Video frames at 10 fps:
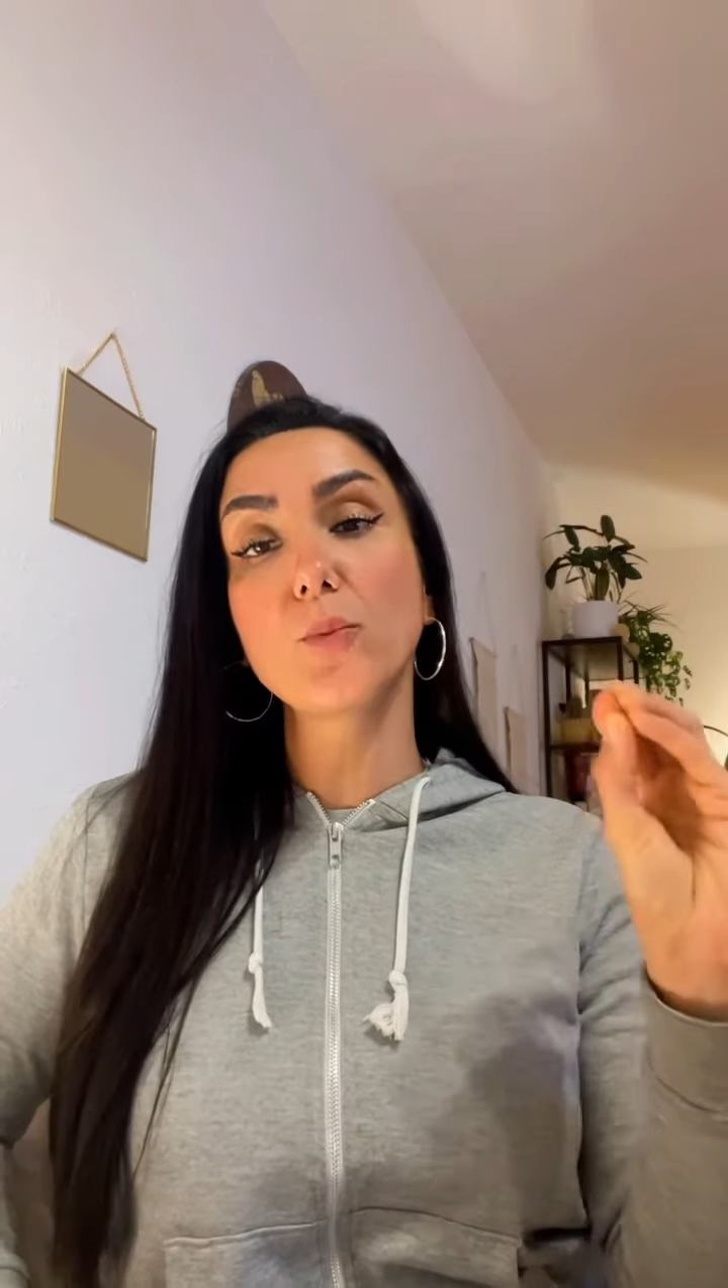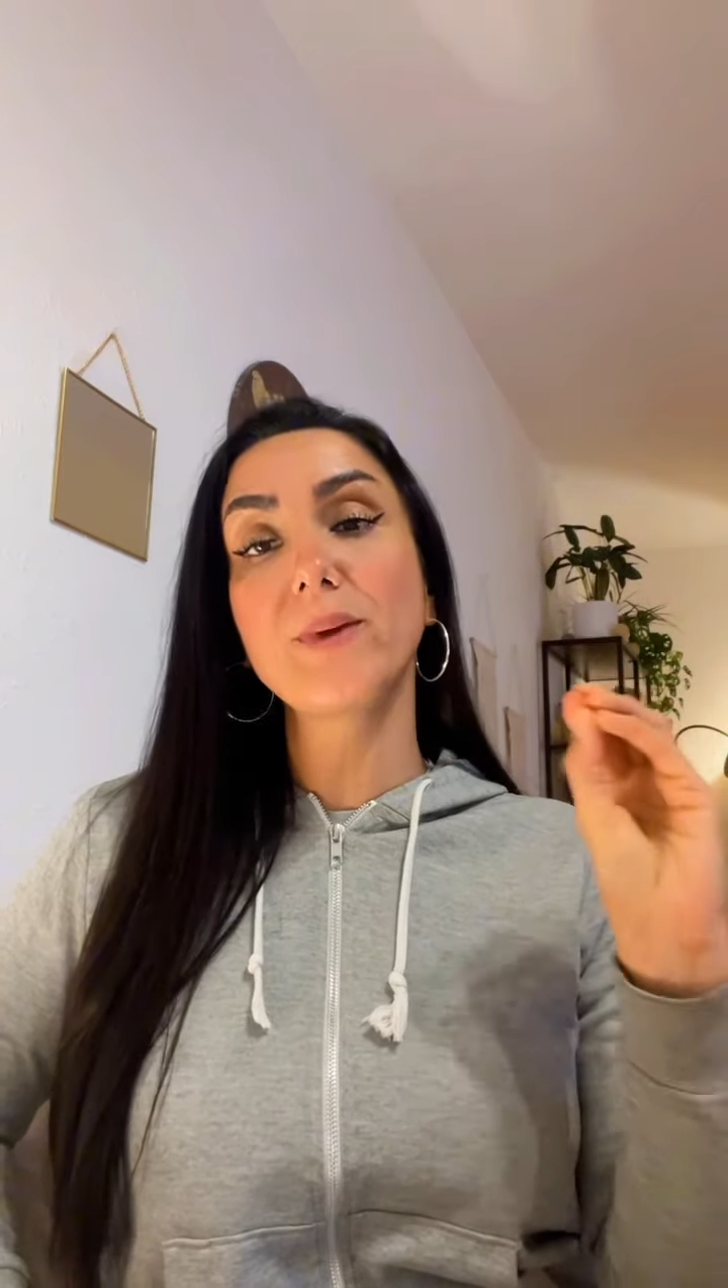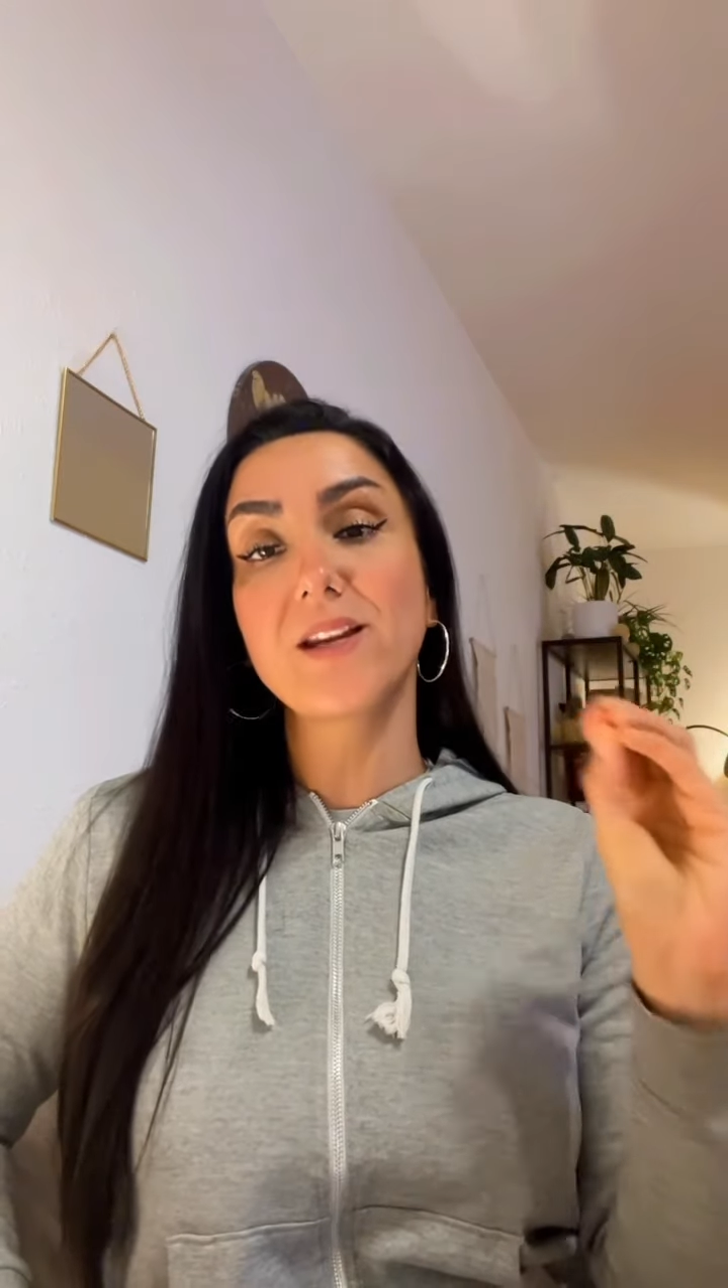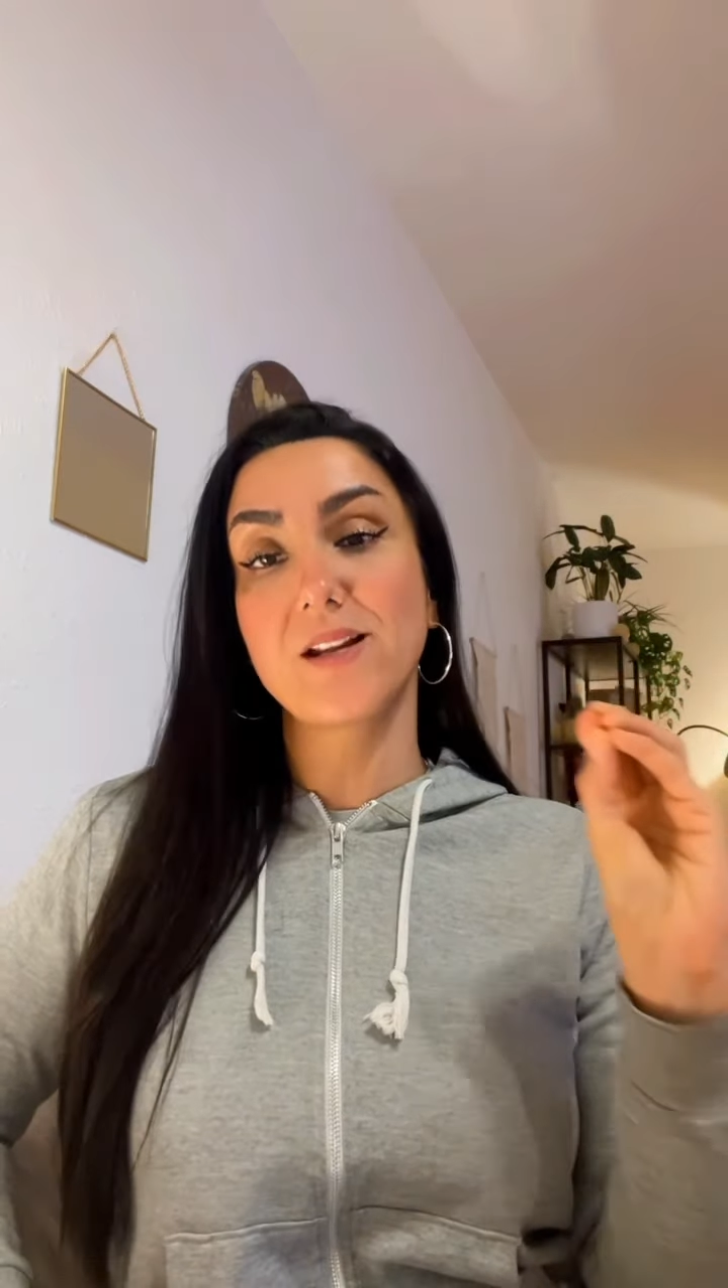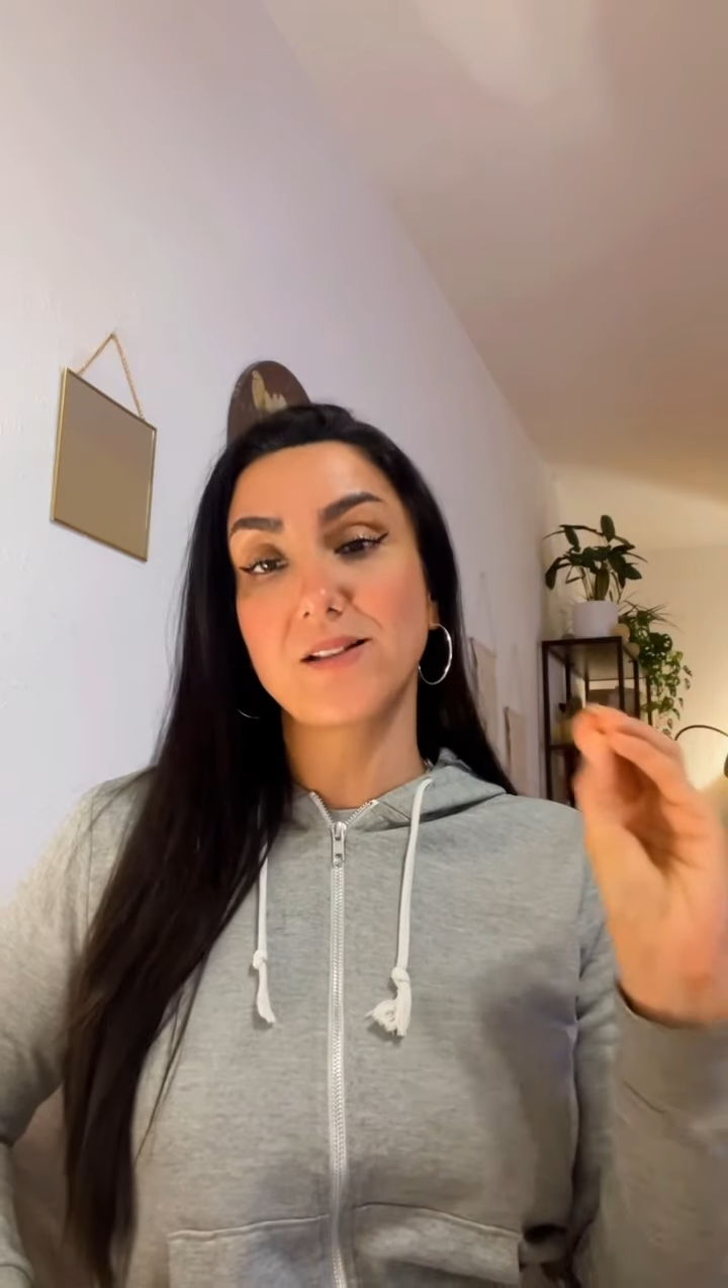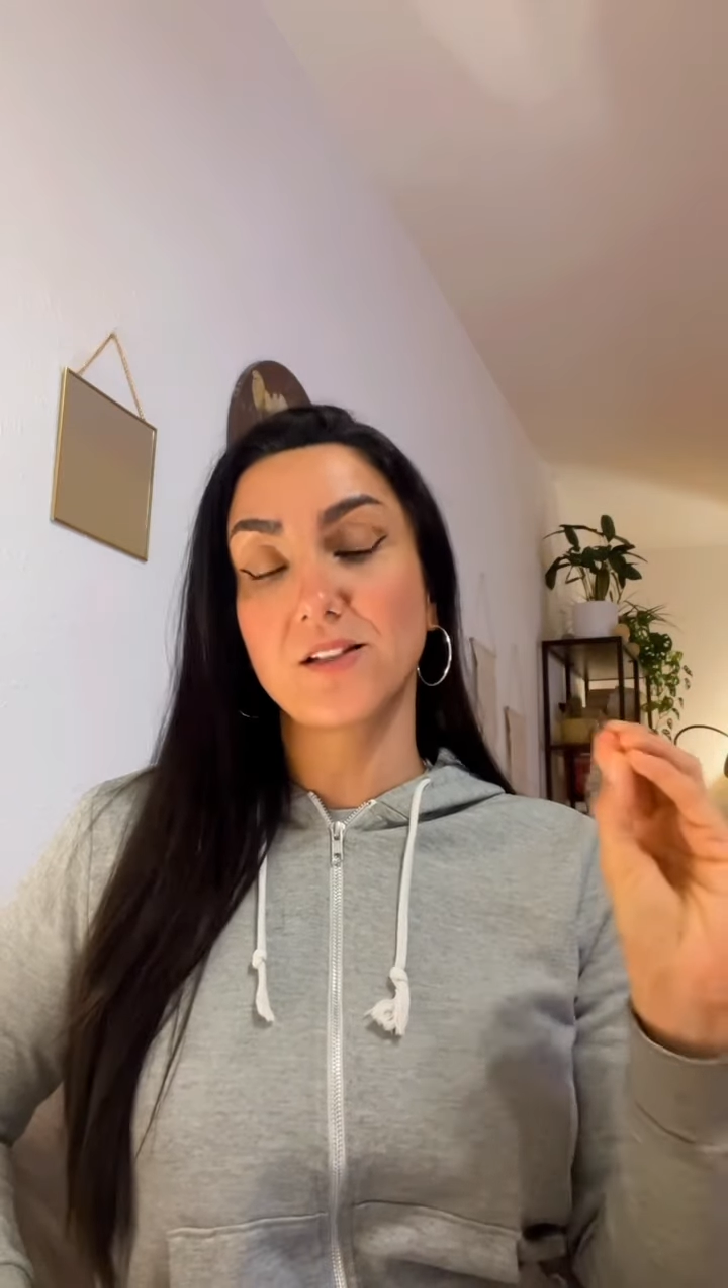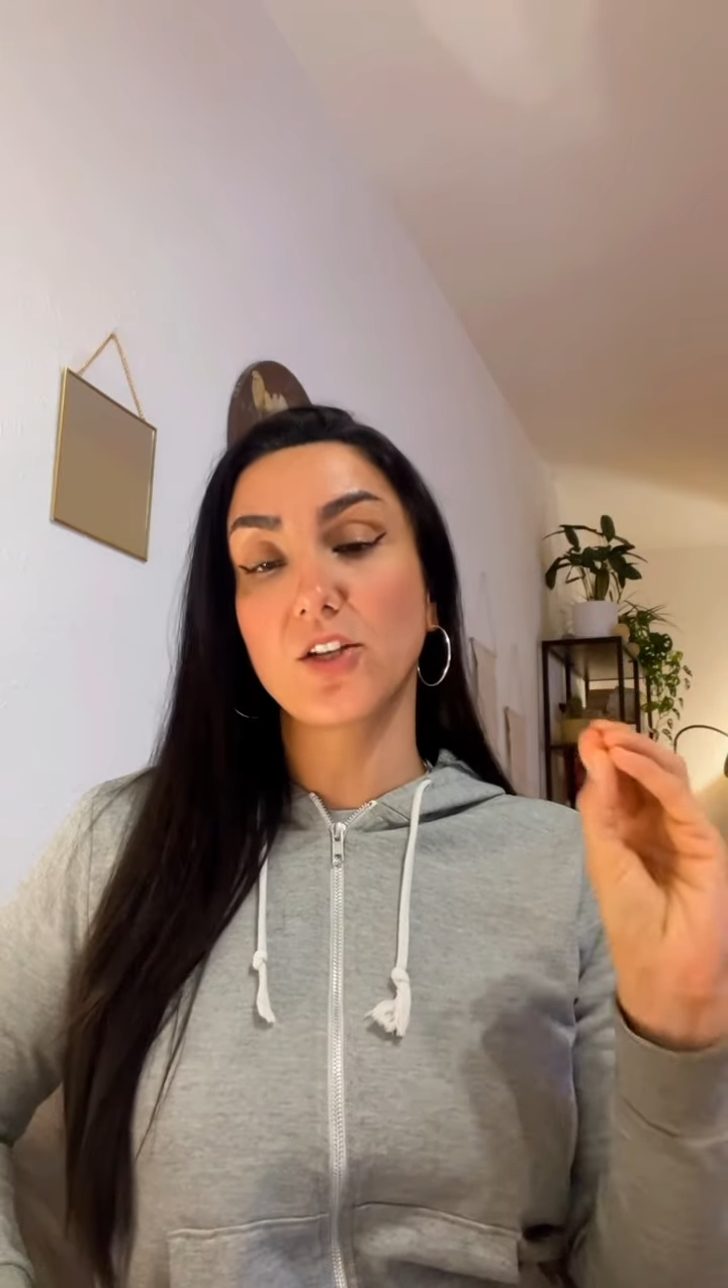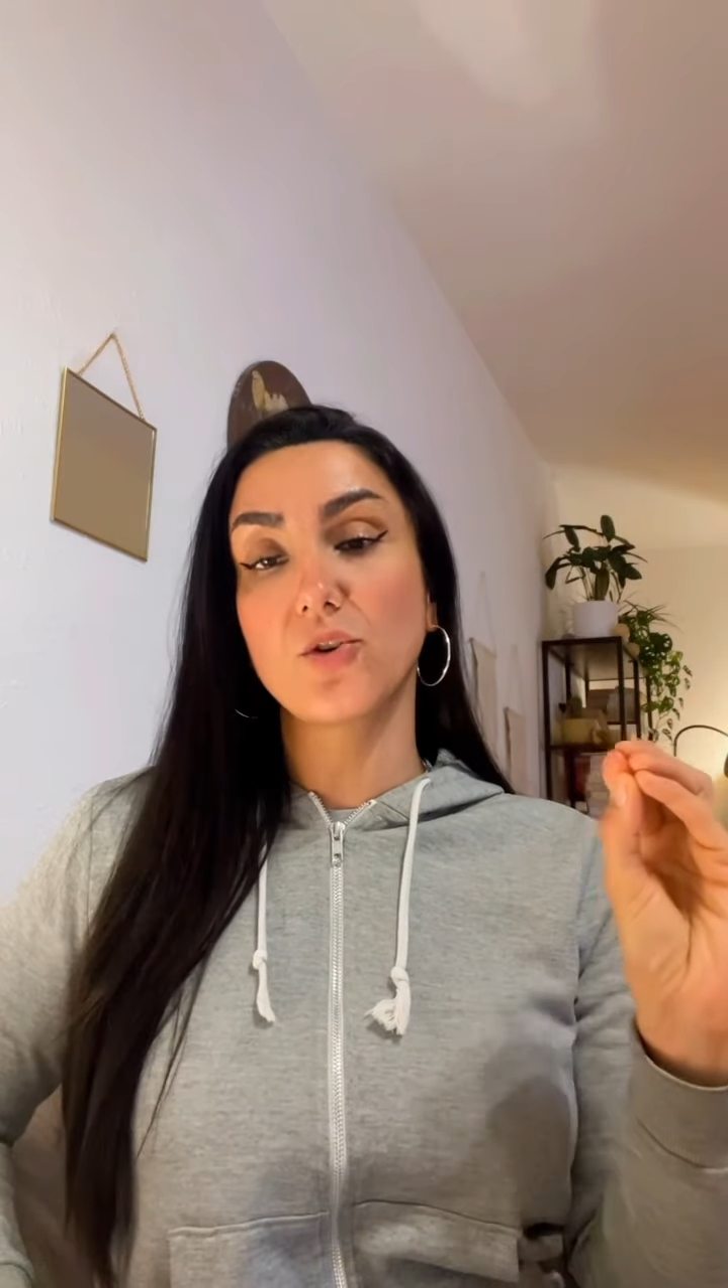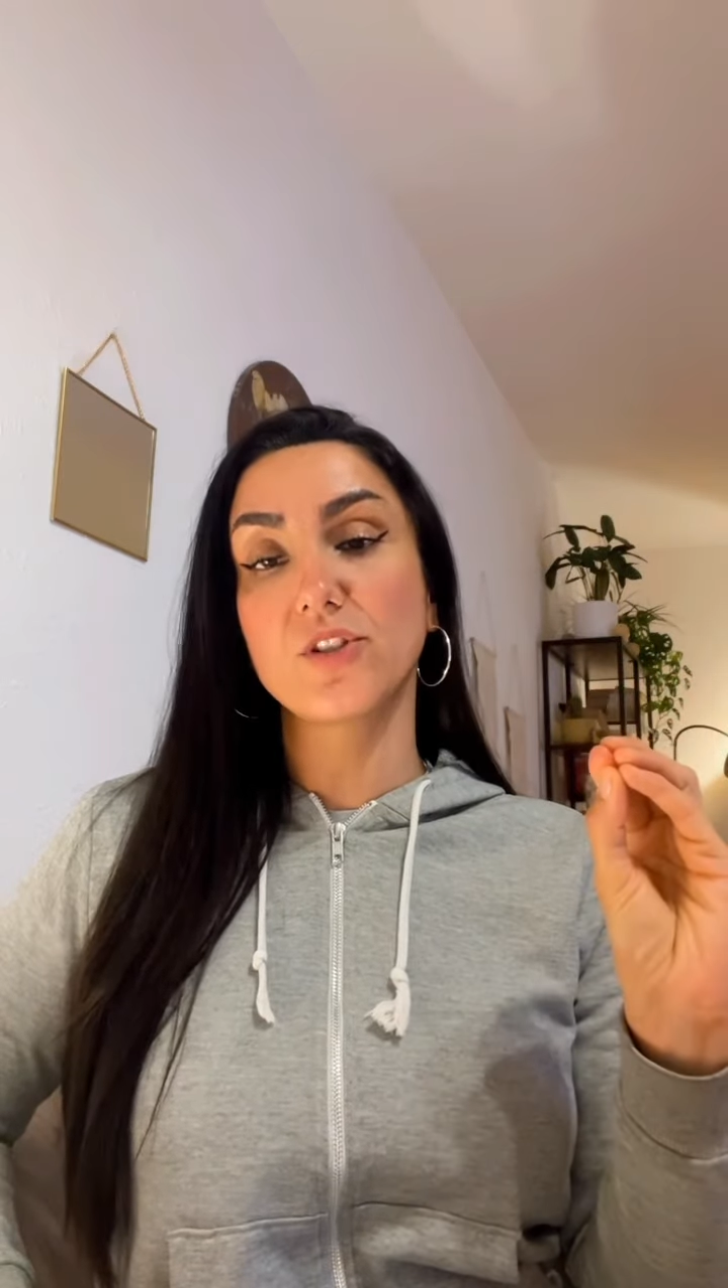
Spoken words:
being insecure,